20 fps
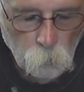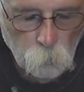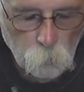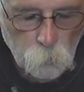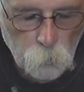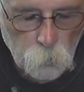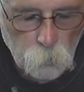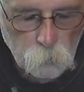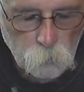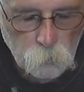Now
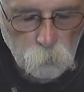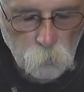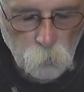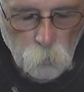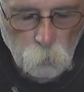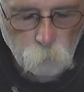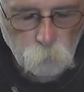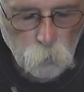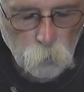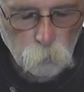guys, you
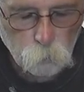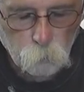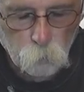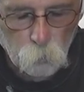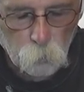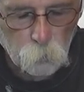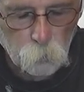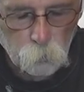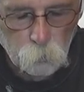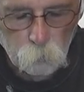see, I'm just
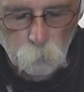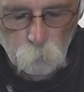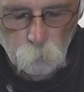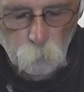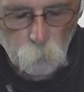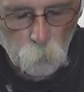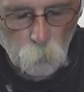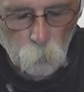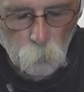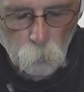putting
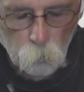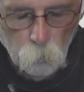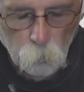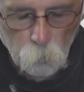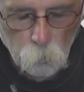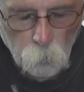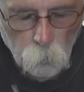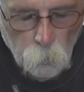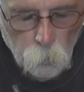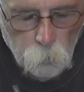
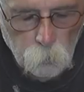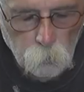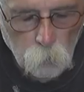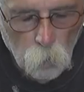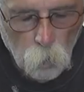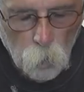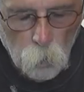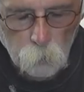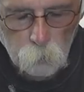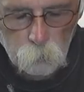a
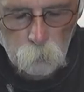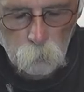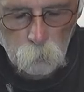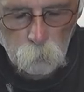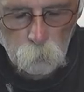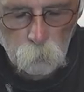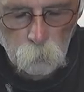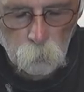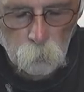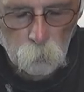knot
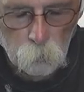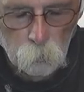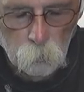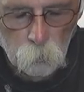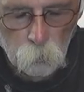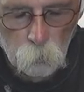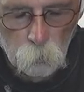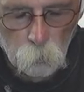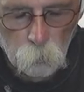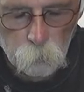
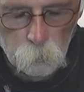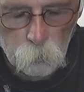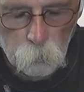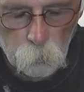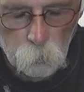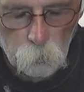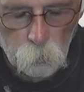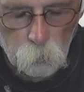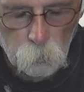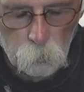on
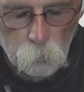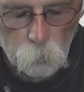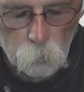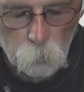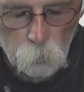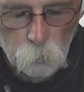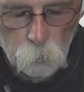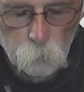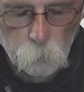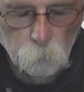the
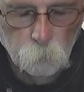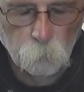end